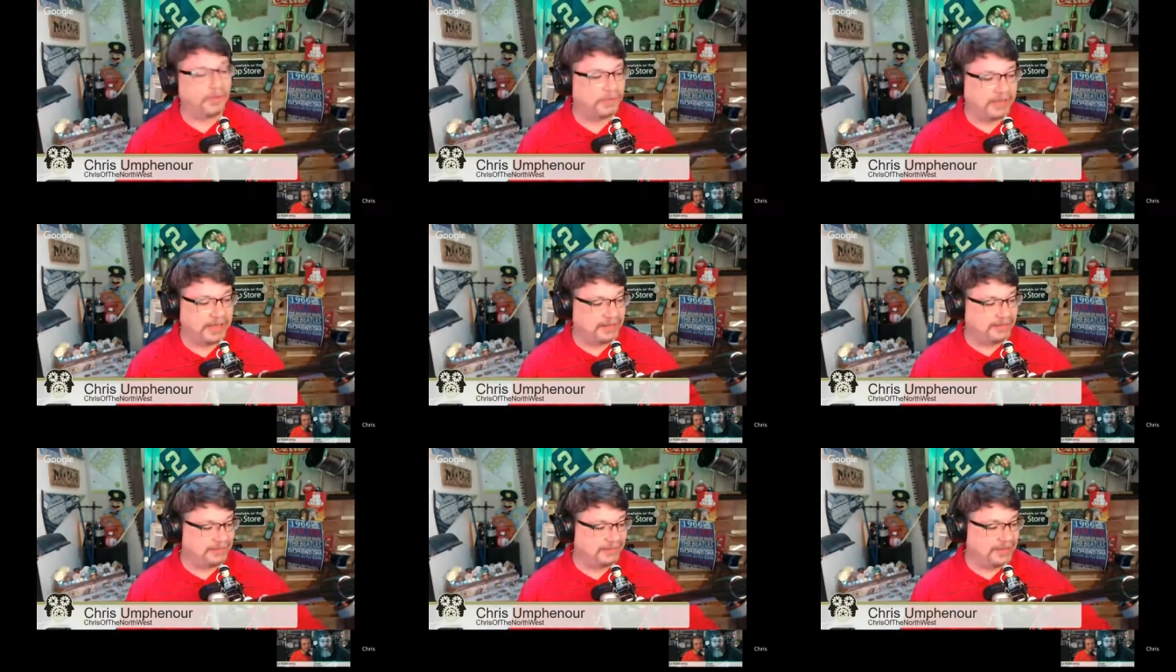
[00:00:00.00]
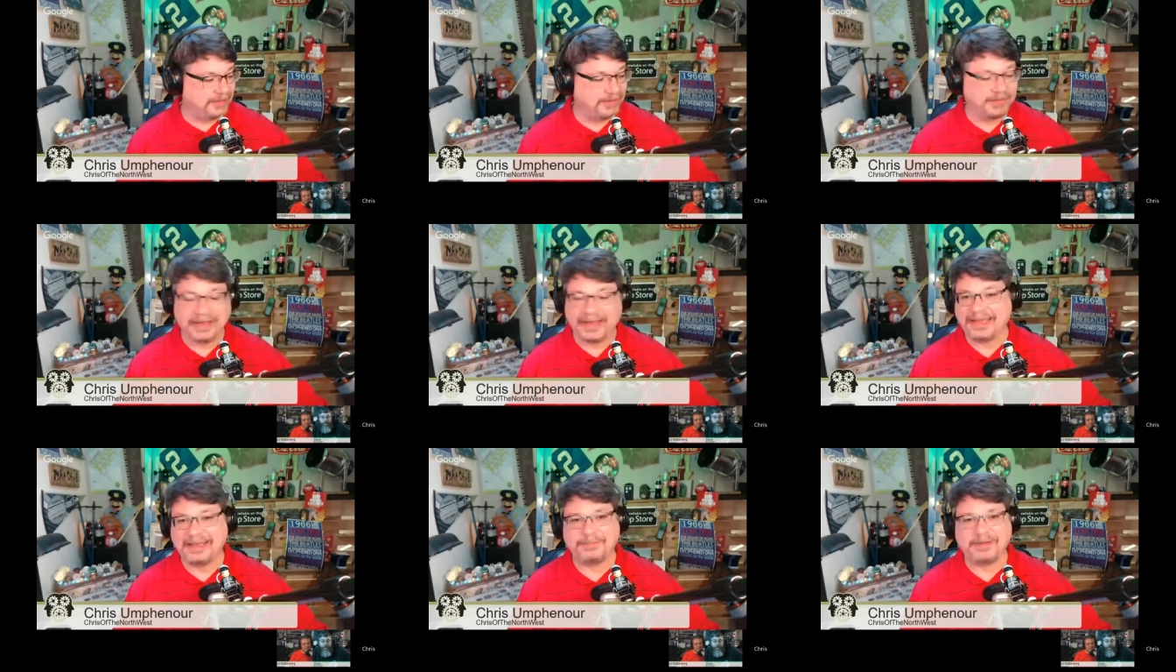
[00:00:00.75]
and I
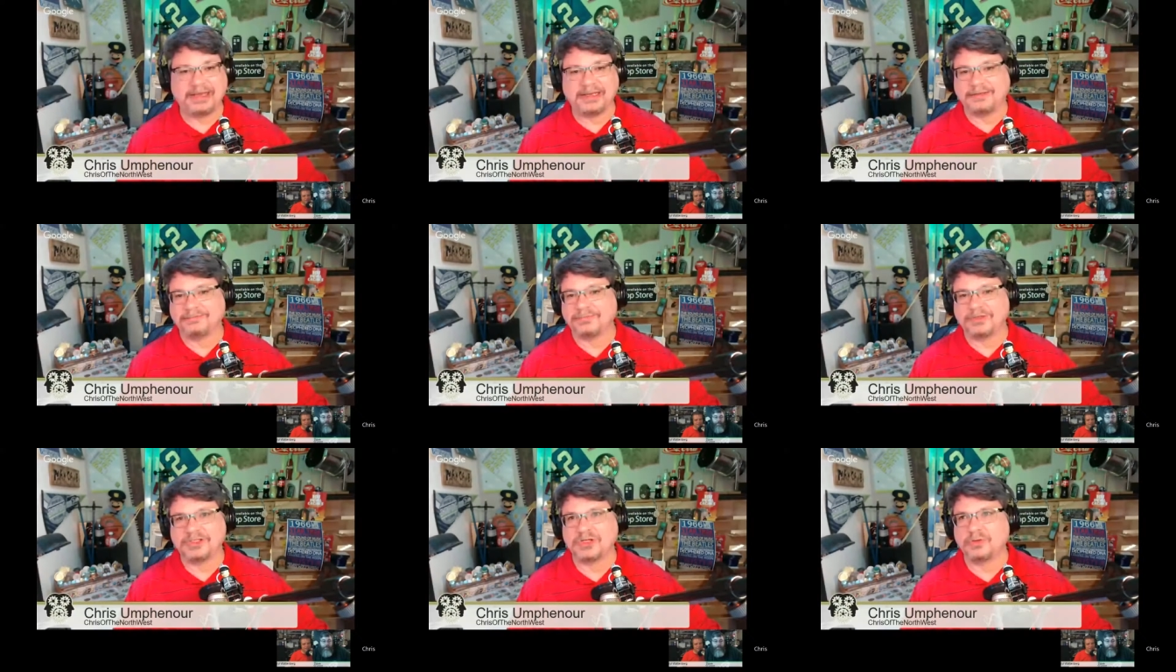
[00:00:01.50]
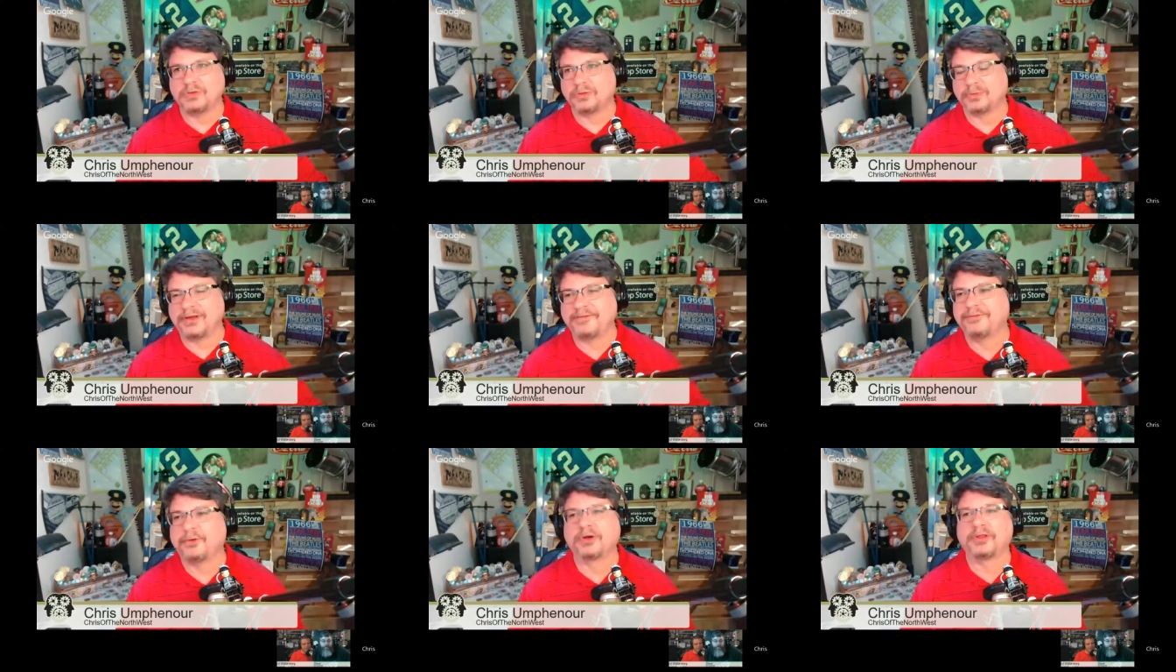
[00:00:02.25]
keep getting 2, 3,
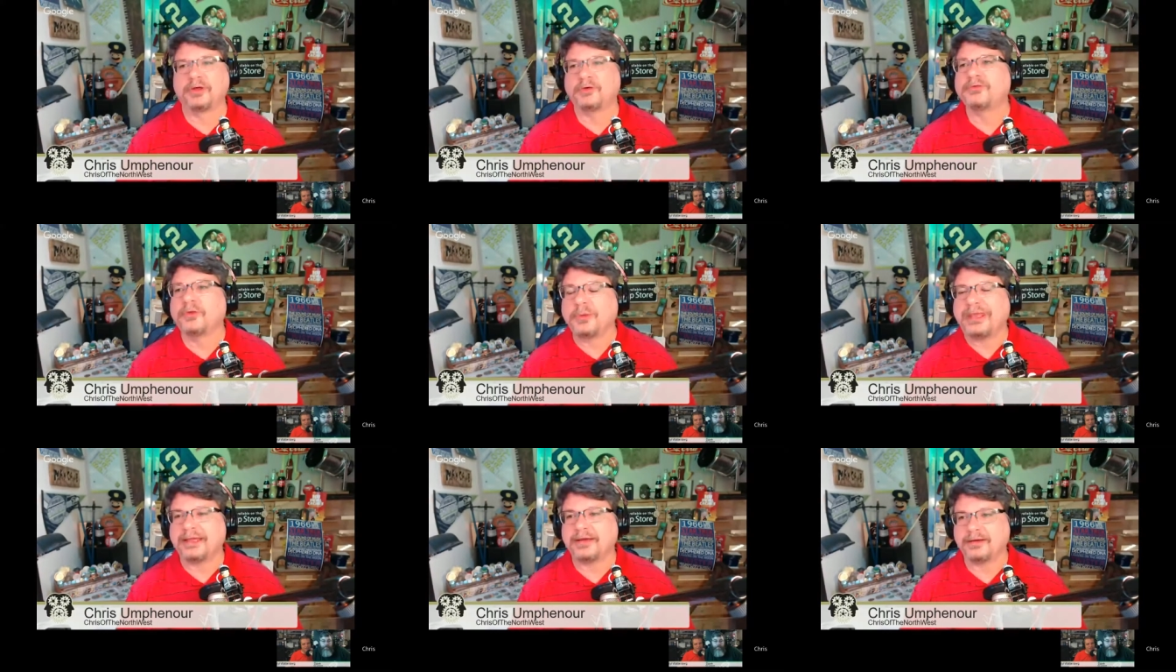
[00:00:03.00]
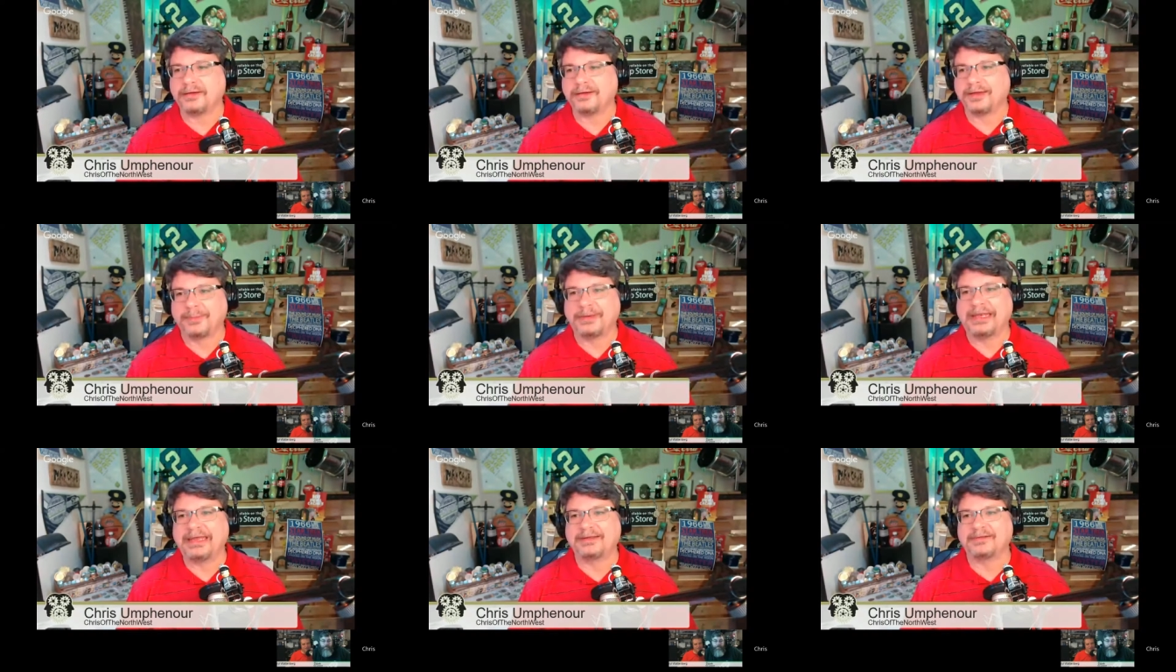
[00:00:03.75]
4 of those a week
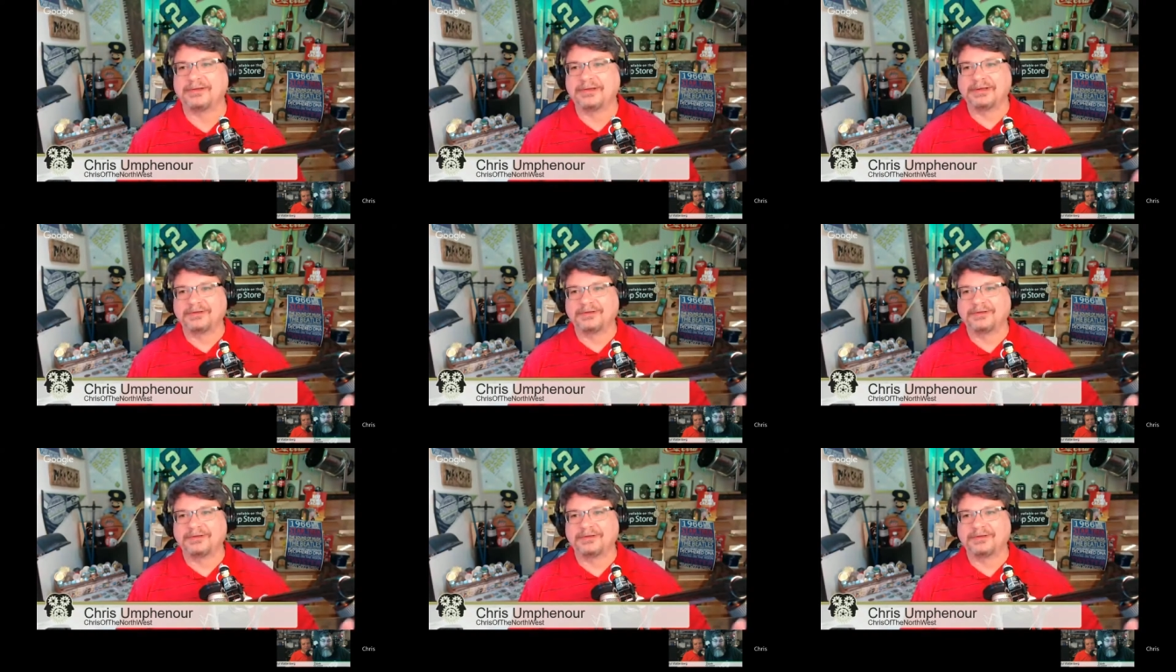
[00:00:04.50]
coming in, so